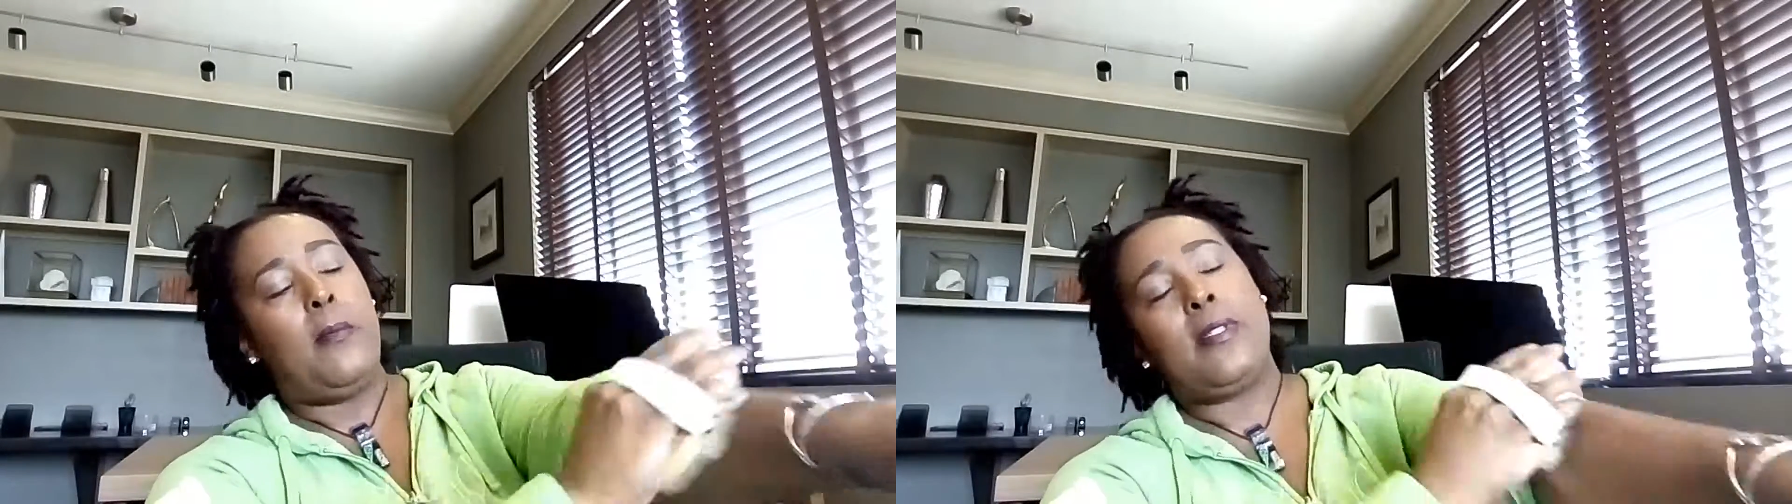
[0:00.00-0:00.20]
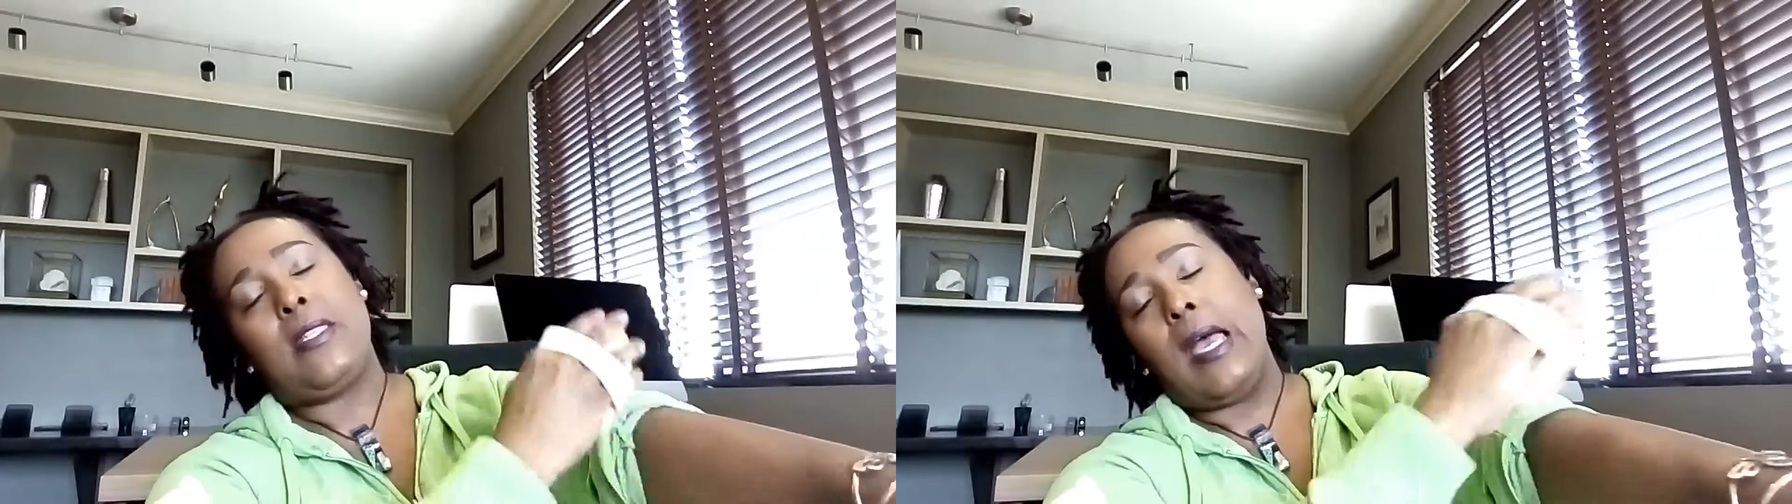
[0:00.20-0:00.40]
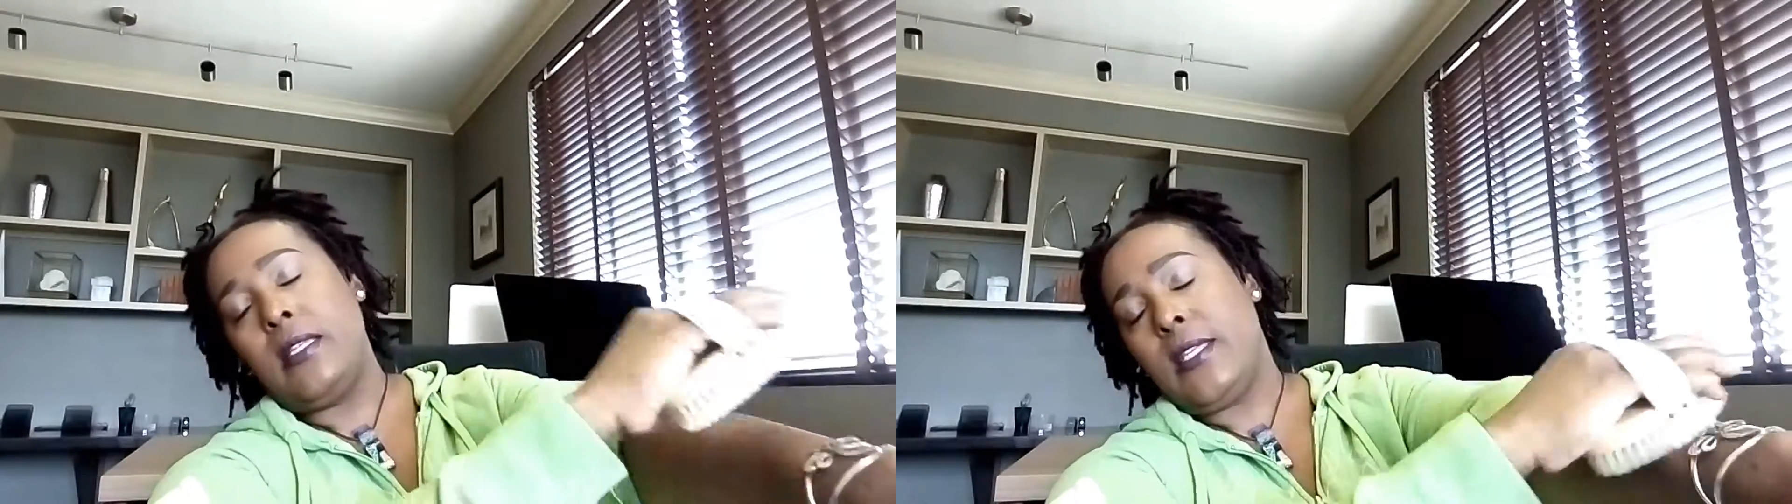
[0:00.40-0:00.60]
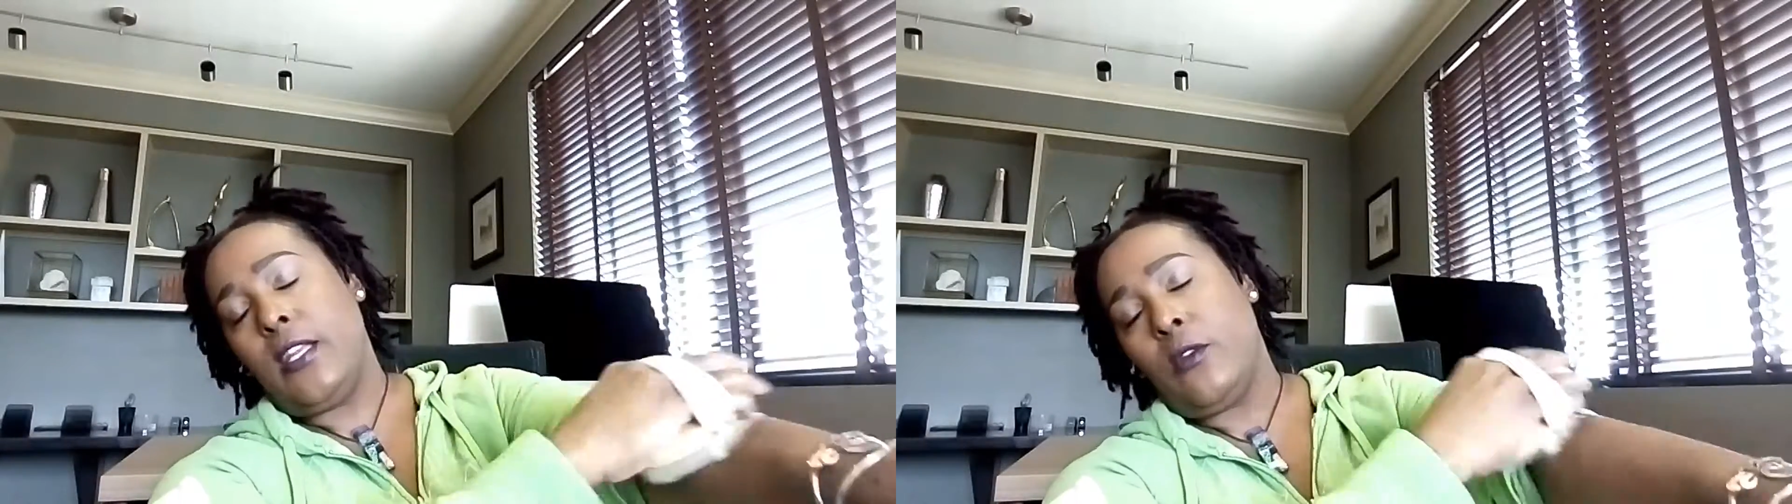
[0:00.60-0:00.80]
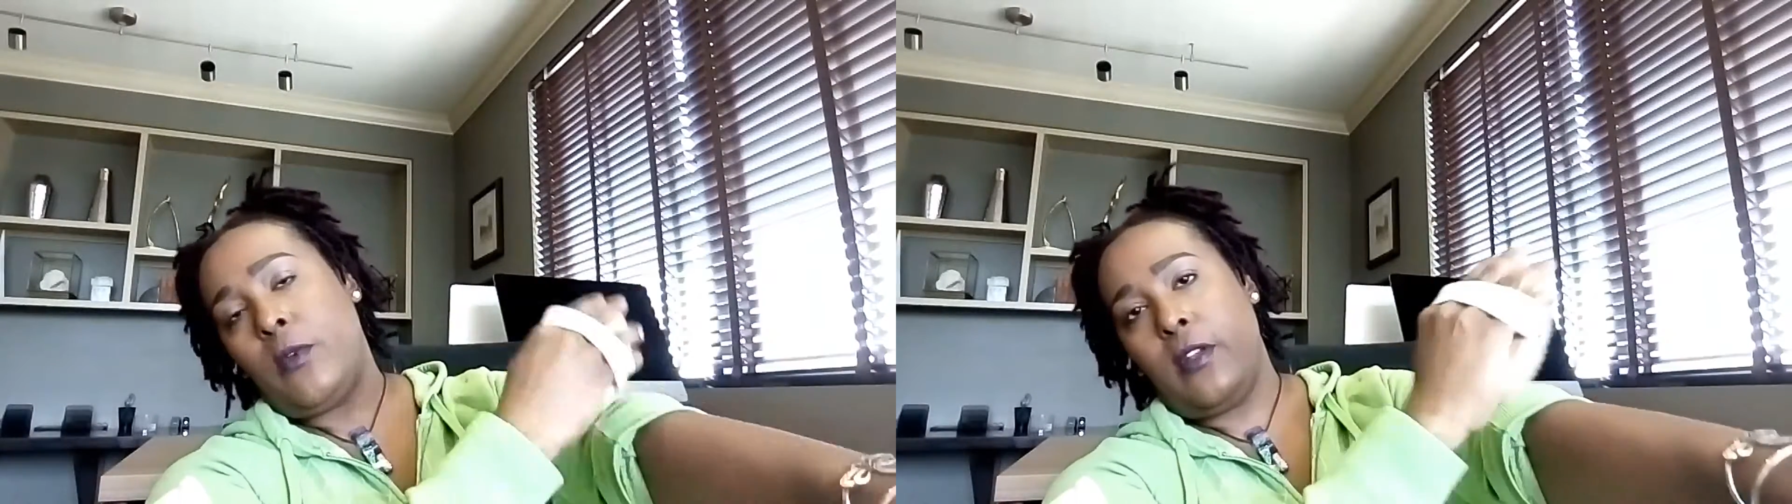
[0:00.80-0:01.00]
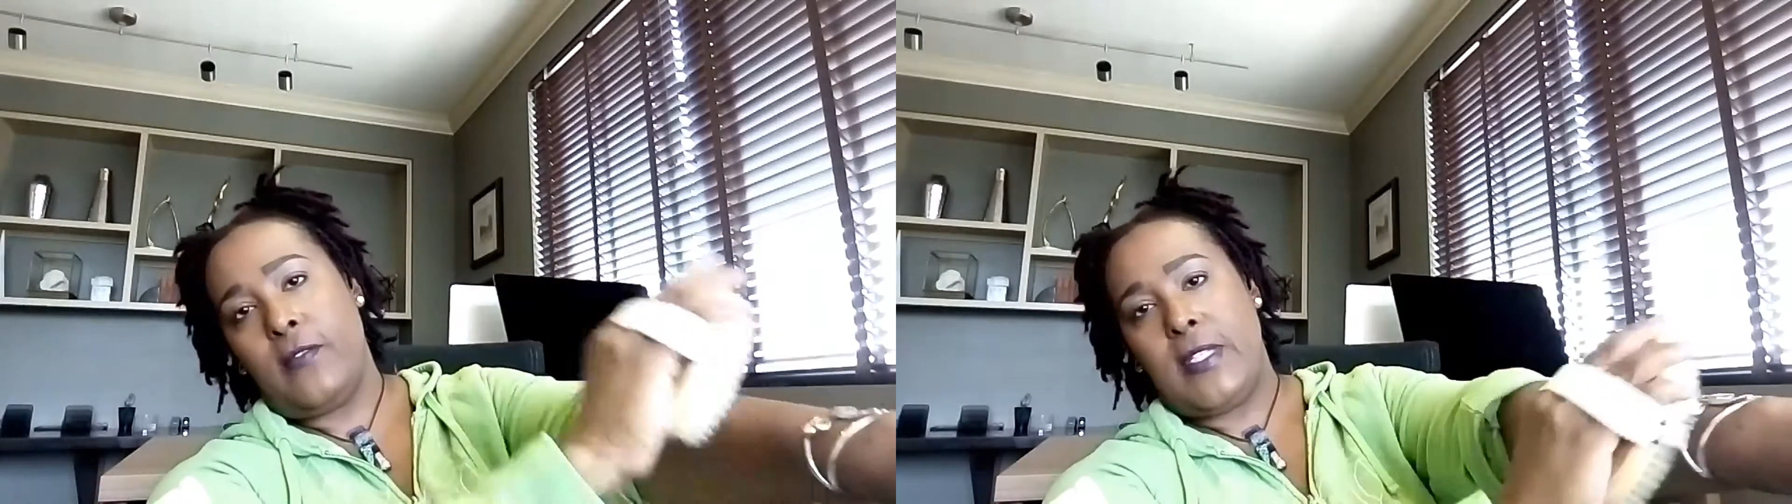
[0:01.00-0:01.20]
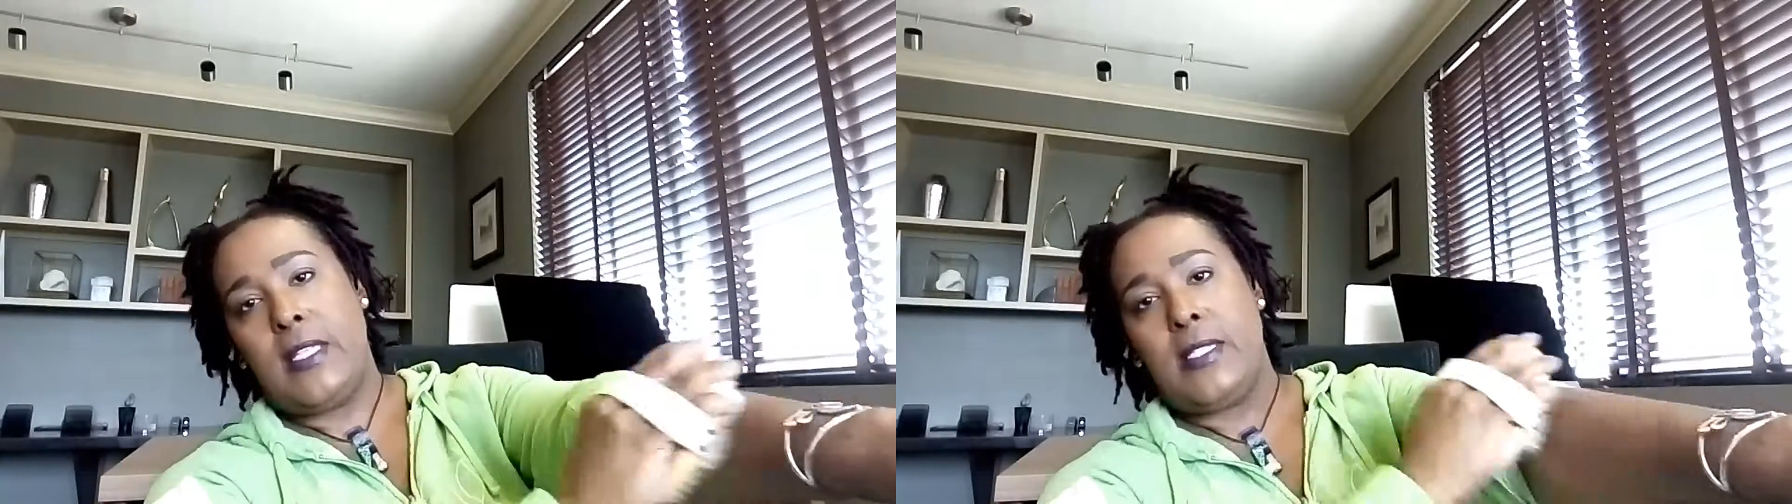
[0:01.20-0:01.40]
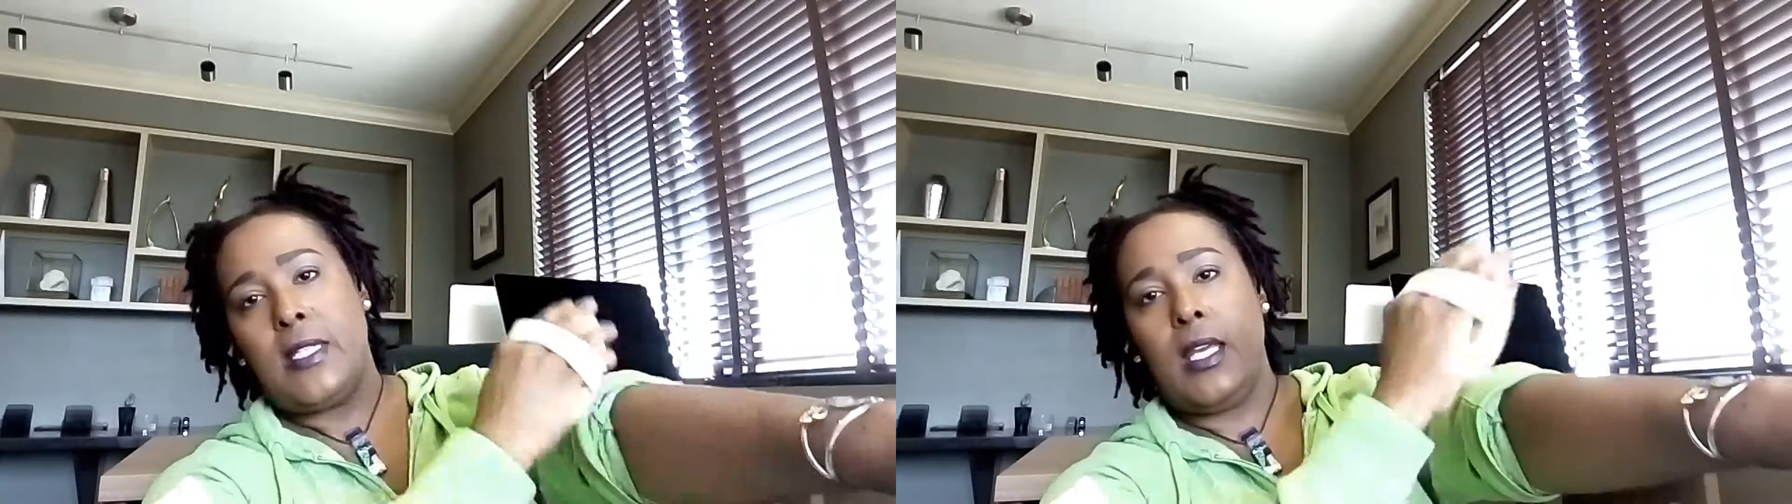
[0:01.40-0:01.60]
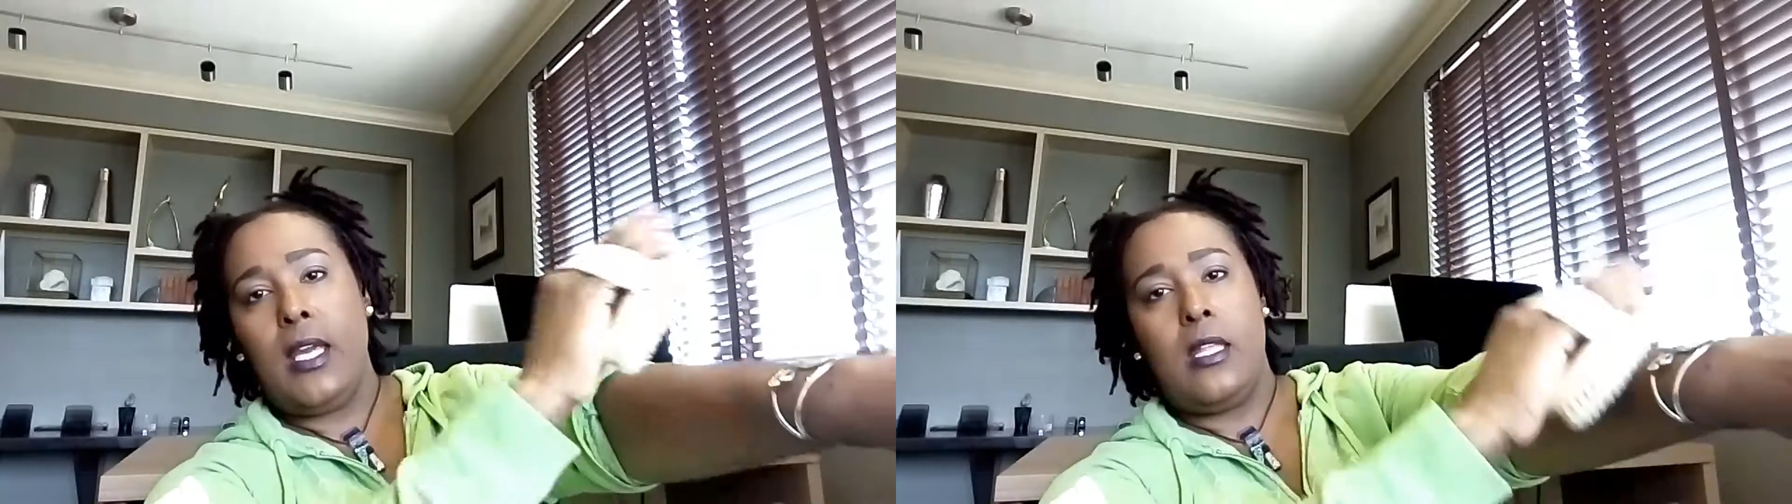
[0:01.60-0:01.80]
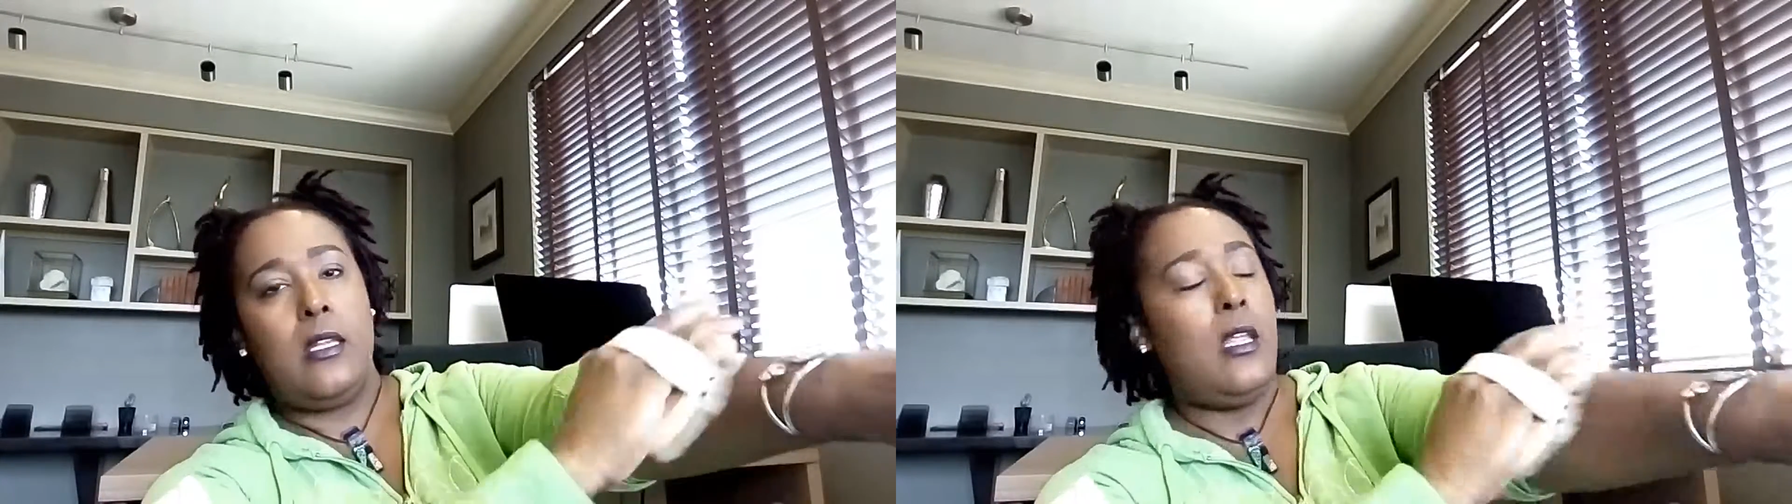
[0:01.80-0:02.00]
Besides getting rid of dead
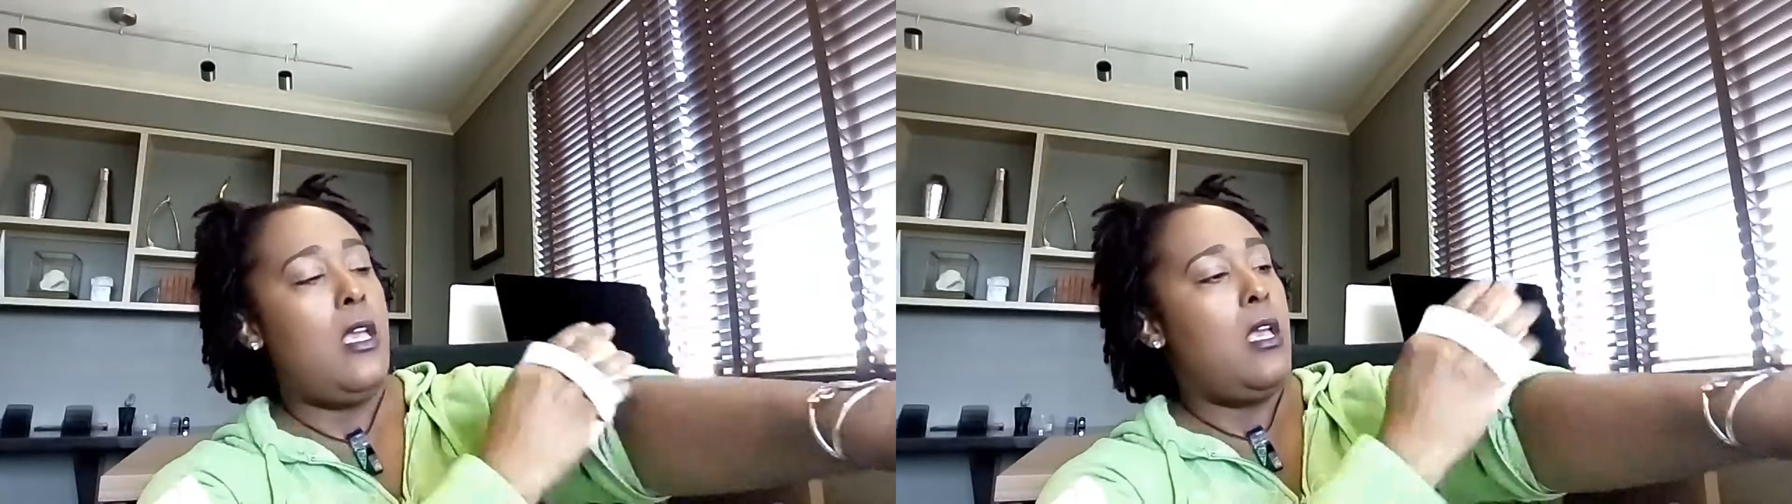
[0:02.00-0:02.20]
skin